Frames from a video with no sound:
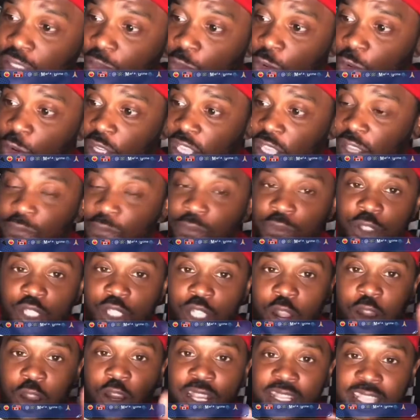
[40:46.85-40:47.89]
will give
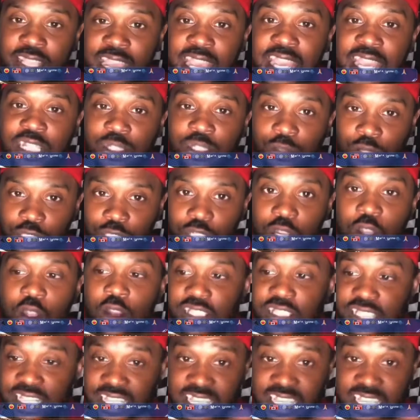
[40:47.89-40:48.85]
char- the angels charge to